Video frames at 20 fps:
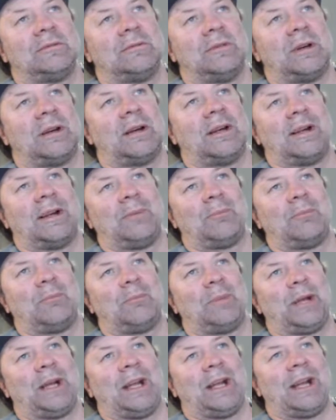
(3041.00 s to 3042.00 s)

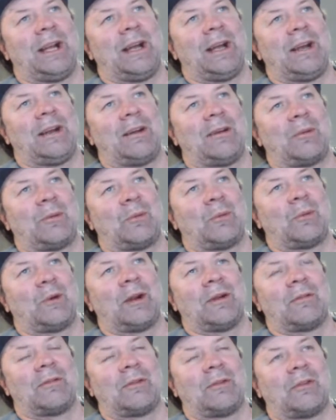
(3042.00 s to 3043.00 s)
IMBA or
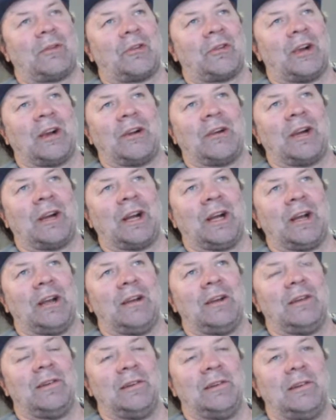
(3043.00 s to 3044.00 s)
whatever sharing
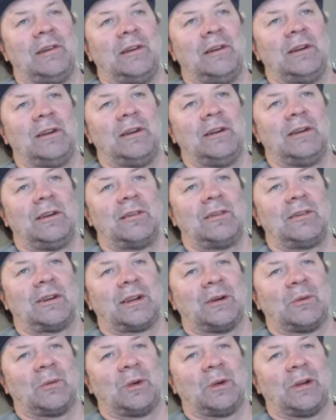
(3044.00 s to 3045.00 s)
it. It's
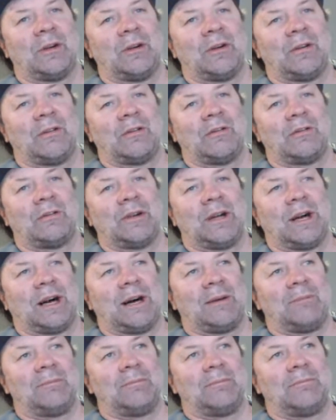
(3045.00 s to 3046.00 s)
like a weird
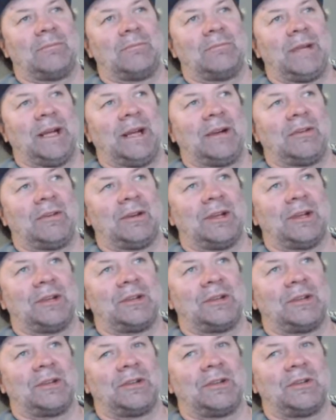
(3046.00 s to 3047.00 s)
cop
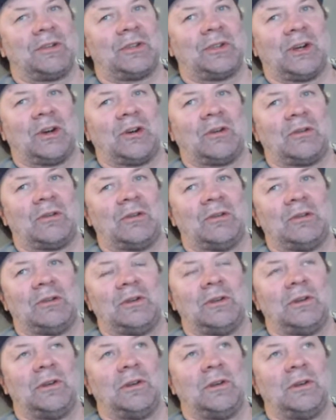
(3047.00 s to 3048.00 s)
English show
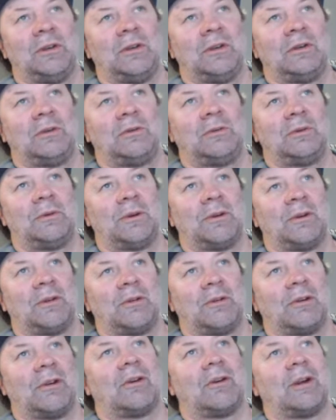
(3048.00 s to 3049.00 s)
where
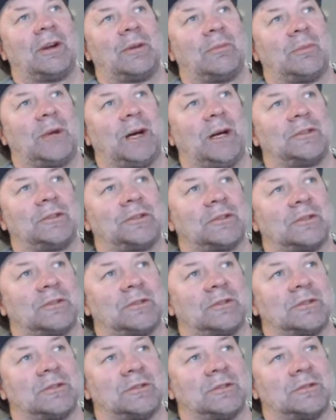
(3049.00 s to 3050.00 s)
they're all like
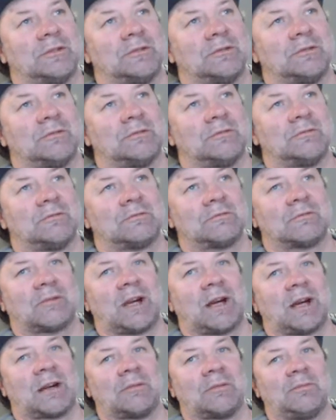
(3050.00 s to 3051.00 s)
monsters and
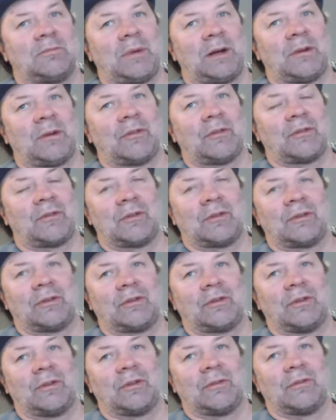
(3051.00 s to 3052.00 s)
rock
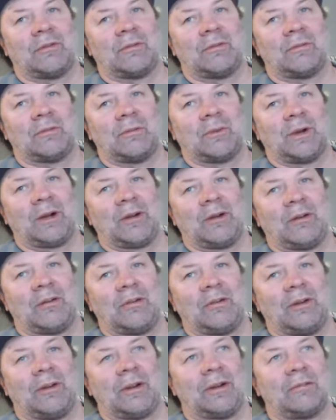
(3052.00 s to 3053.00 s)
monsters and
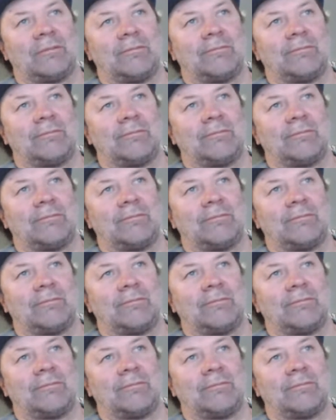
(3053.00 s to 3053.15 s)
weird, like